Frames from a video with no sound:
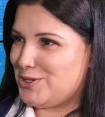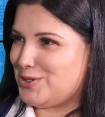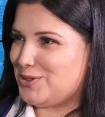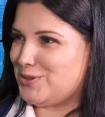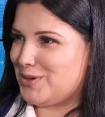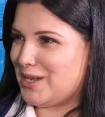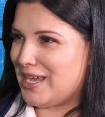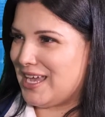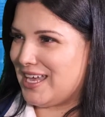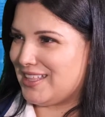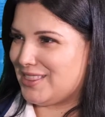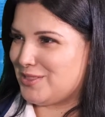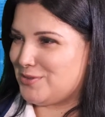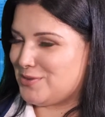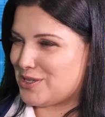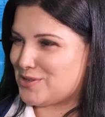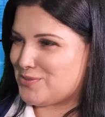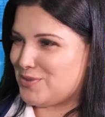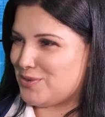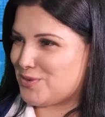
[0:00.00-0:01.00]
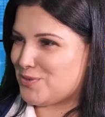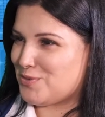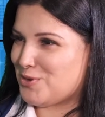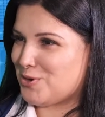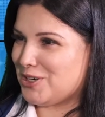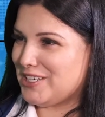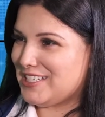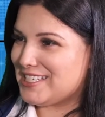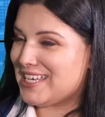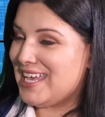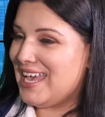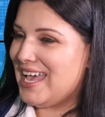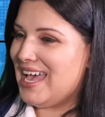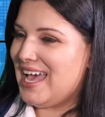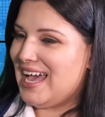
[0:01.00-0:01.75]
to at the Richmond Report.